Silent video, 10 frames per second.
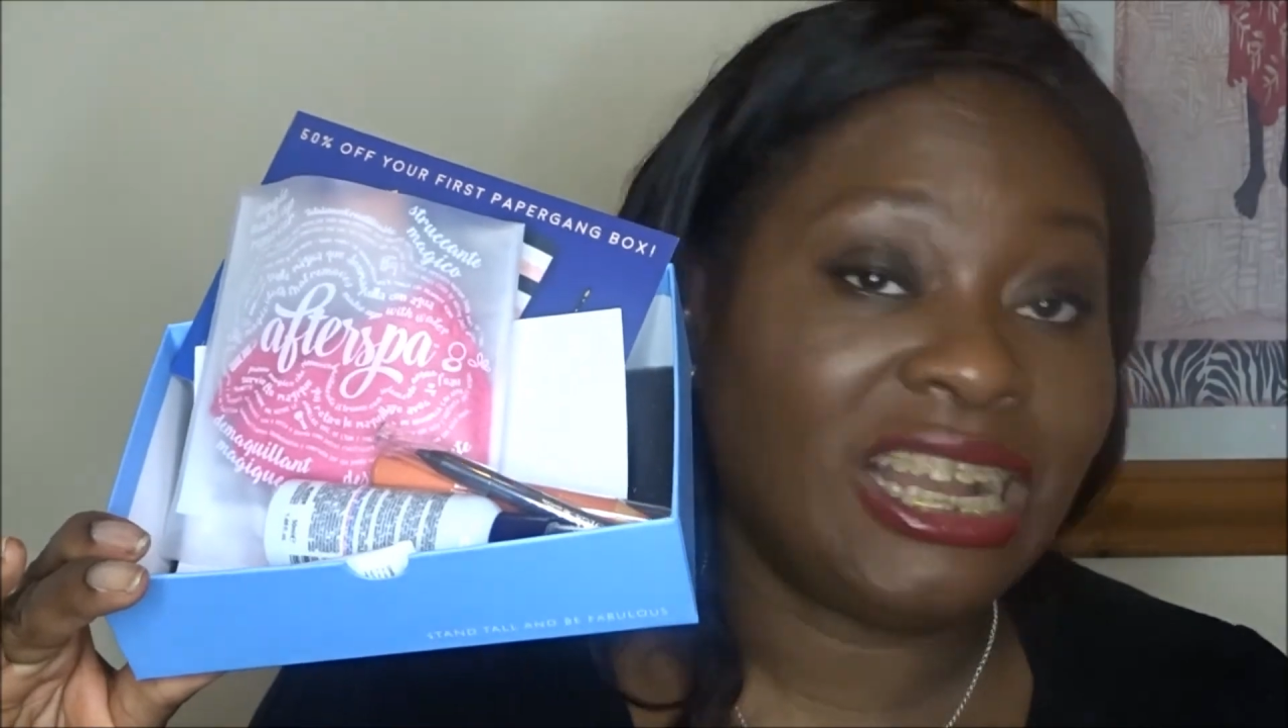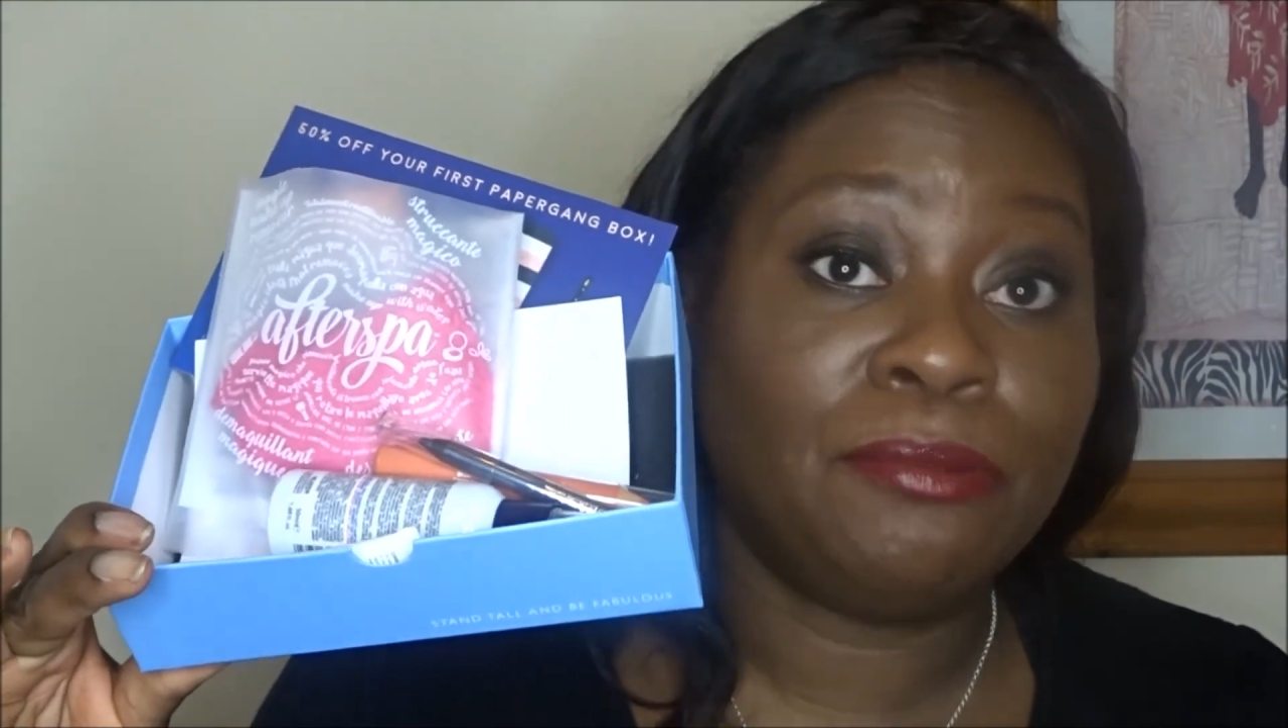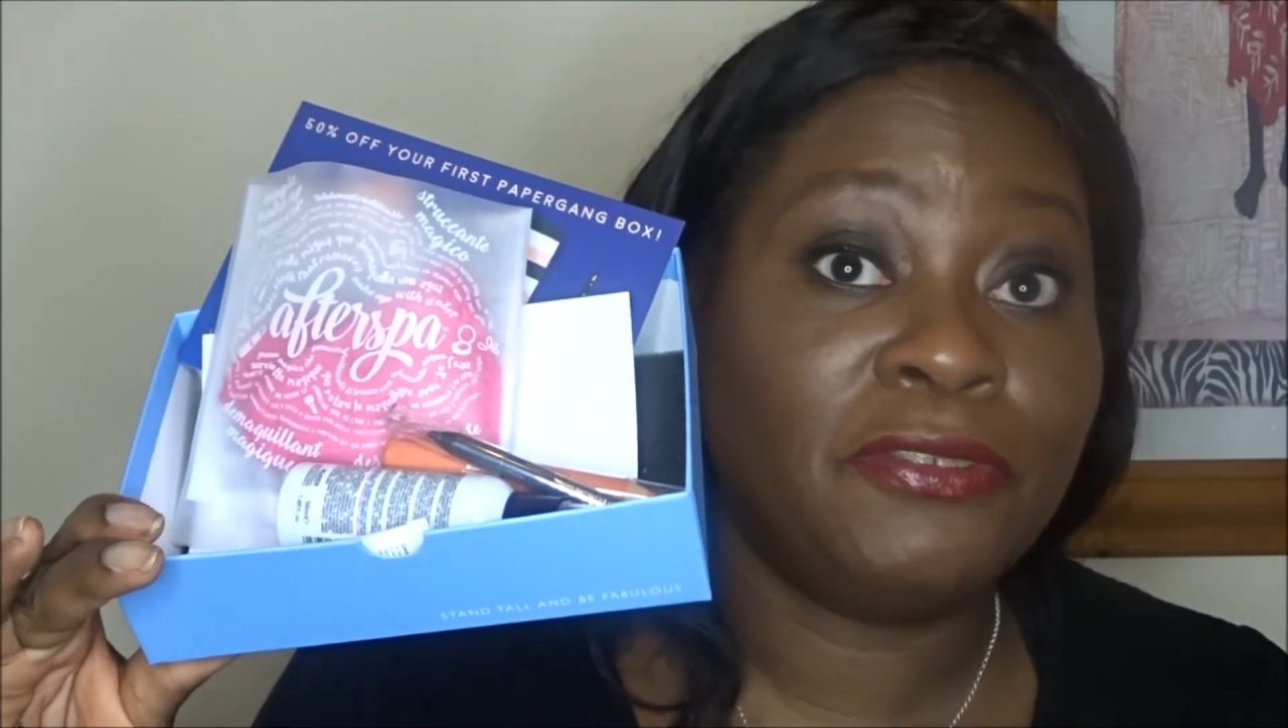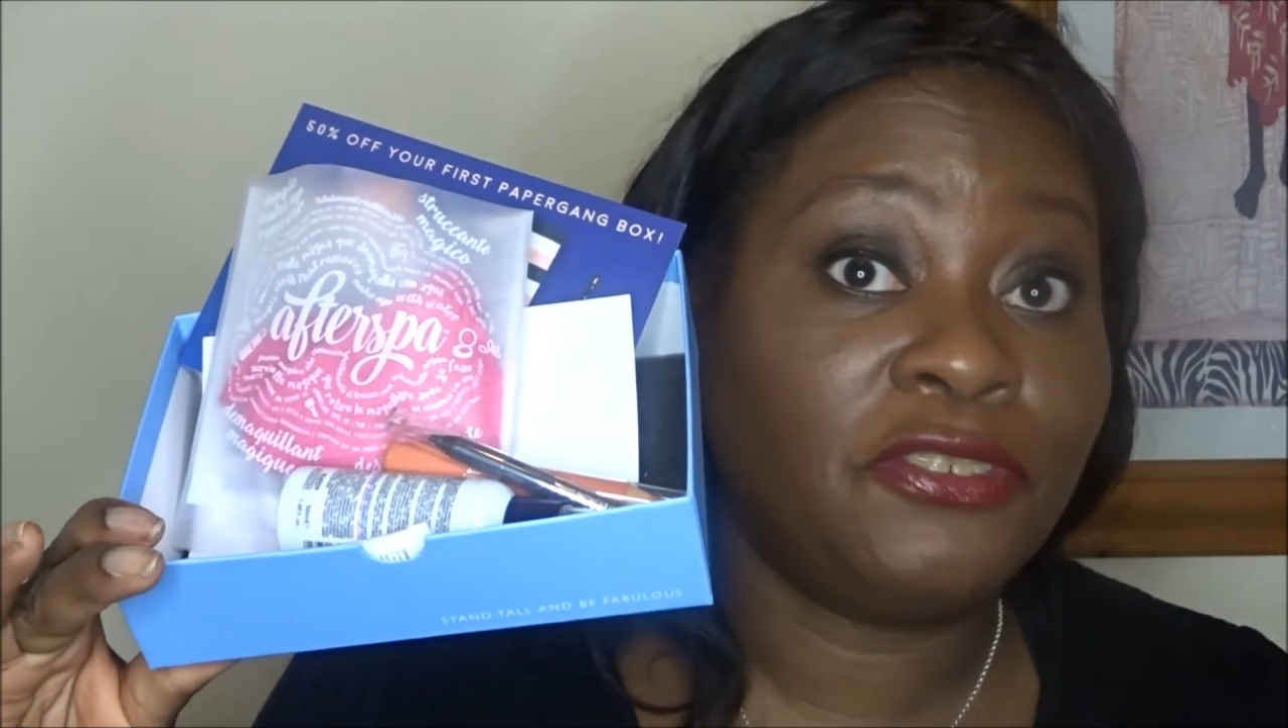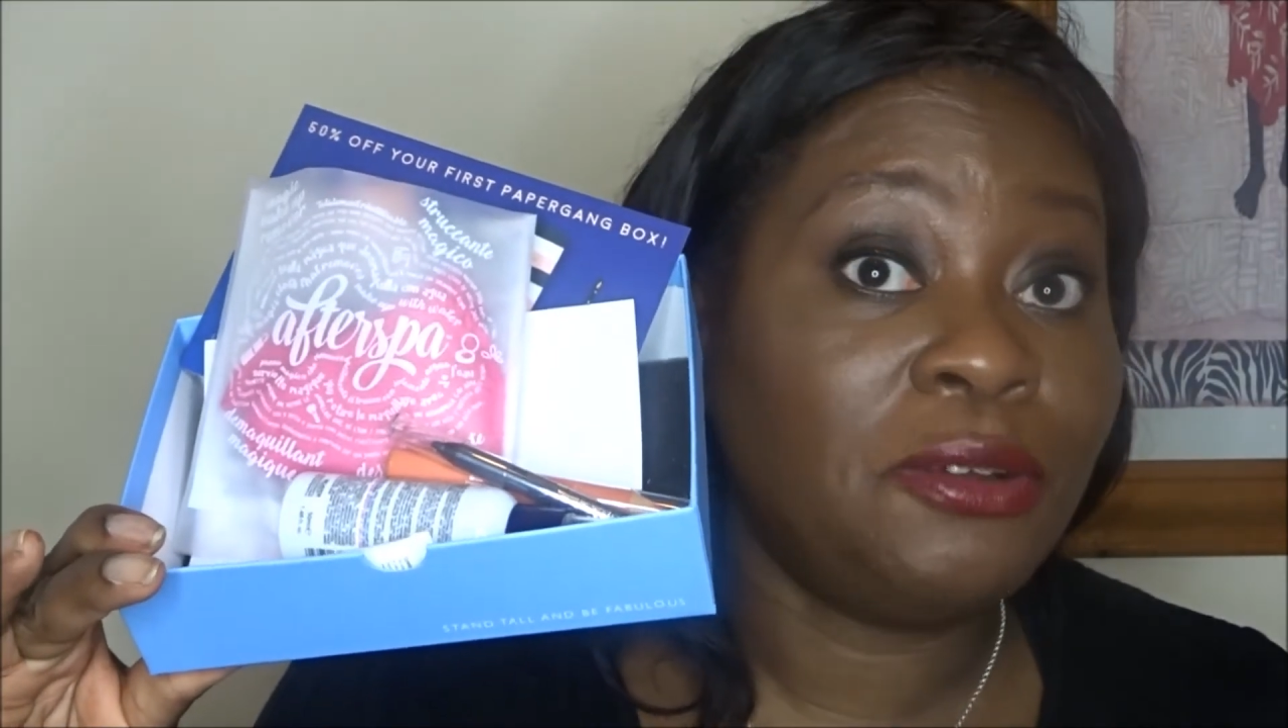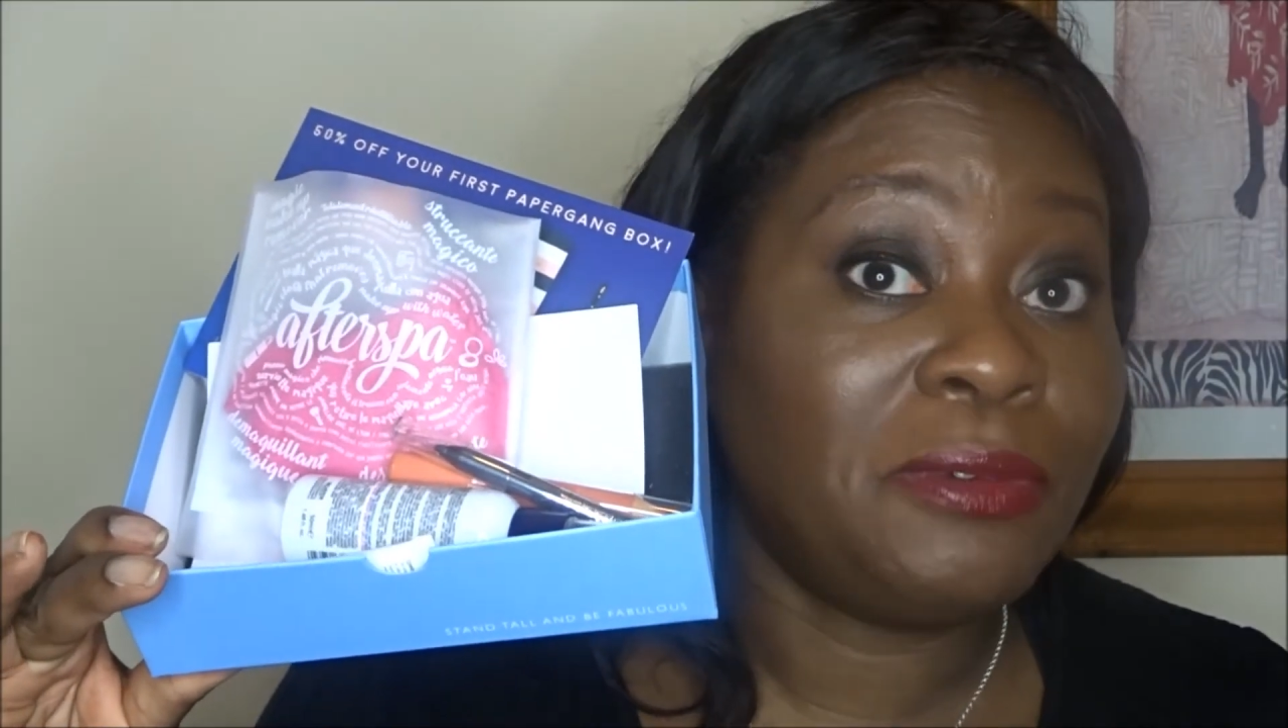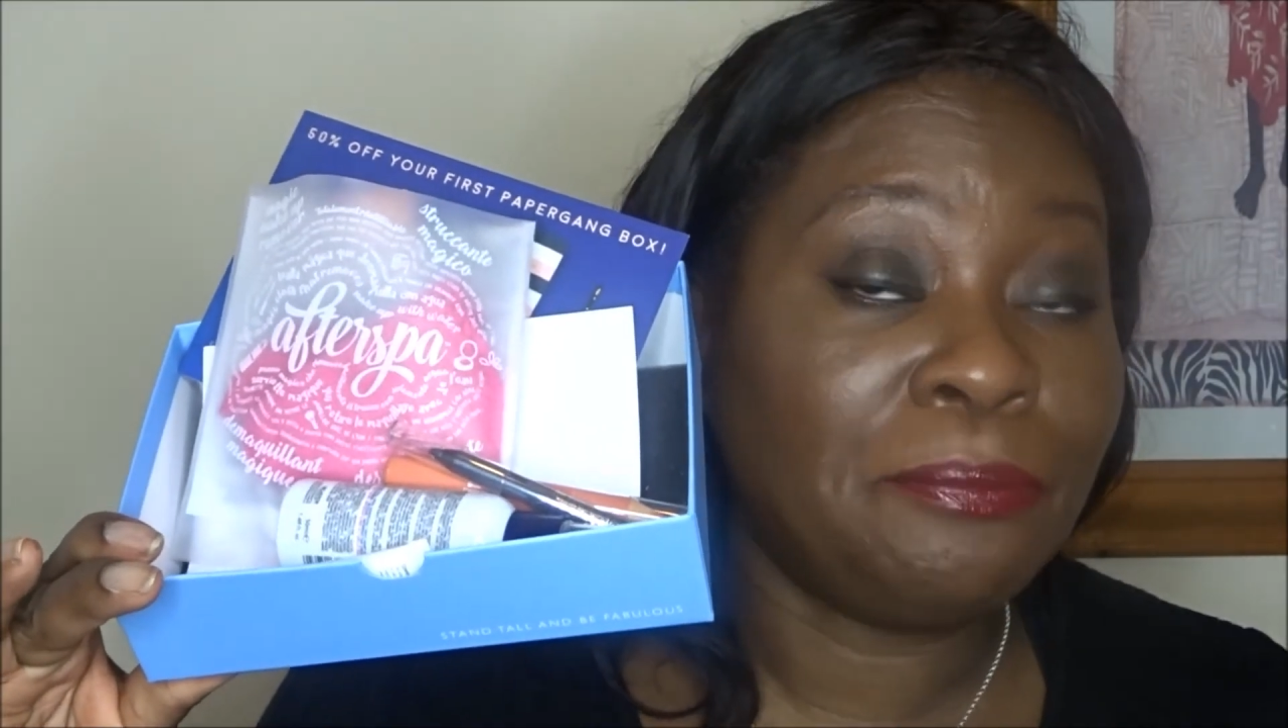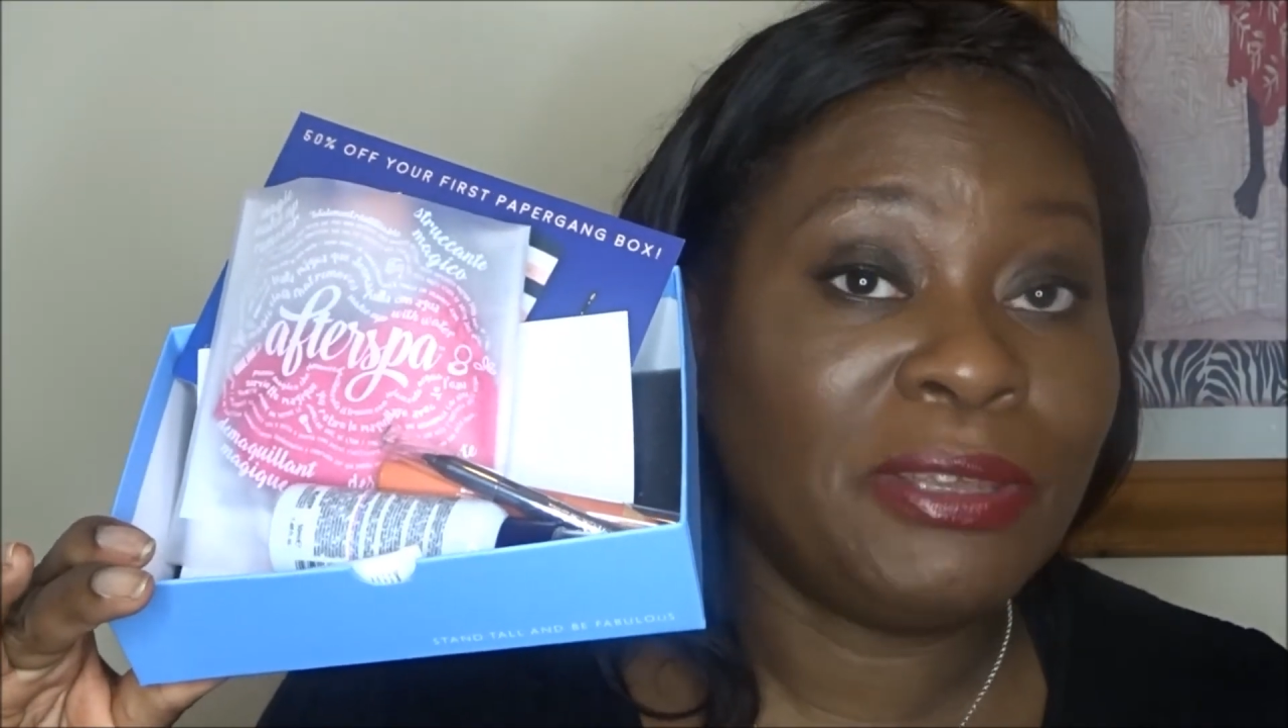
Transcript: I prefer my